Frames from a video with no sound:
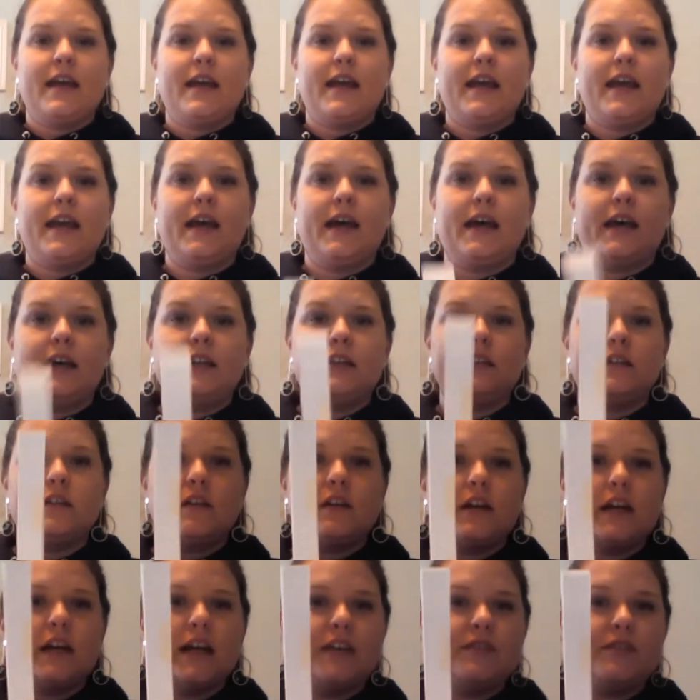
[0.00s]
and
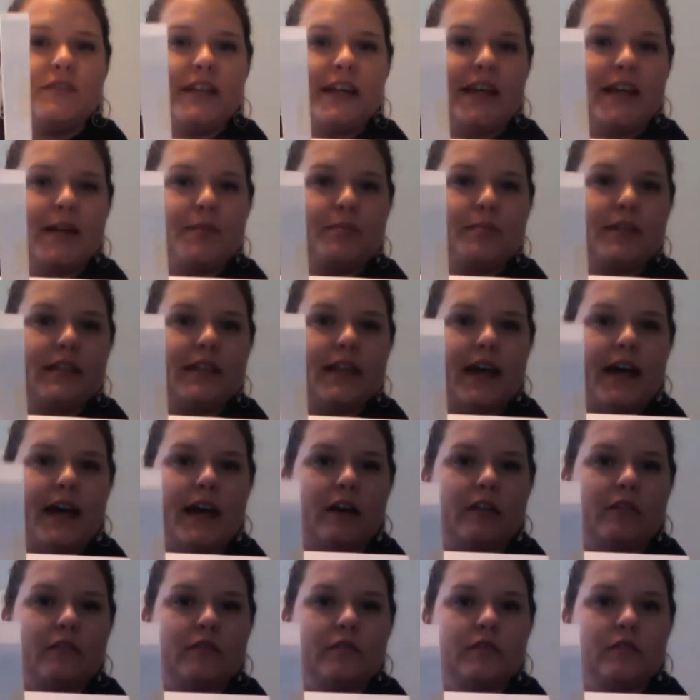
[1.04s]
I've taped it
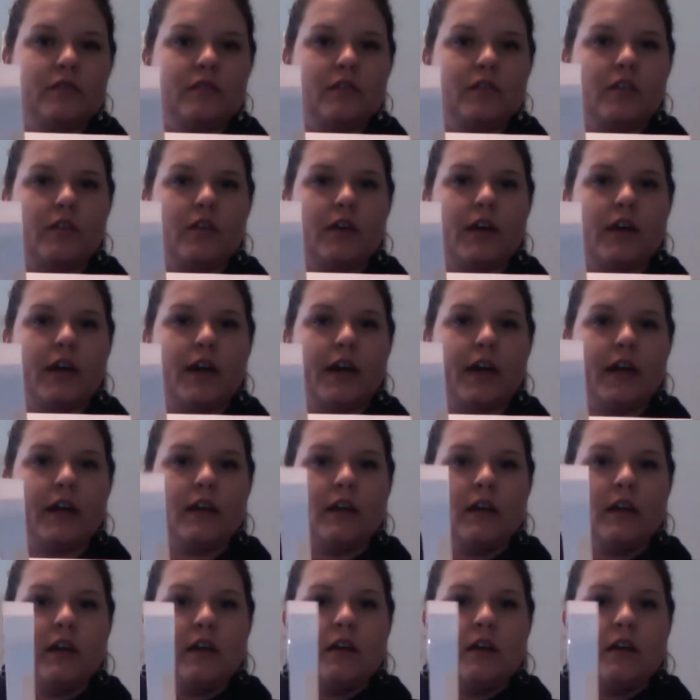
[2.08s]
down, okay?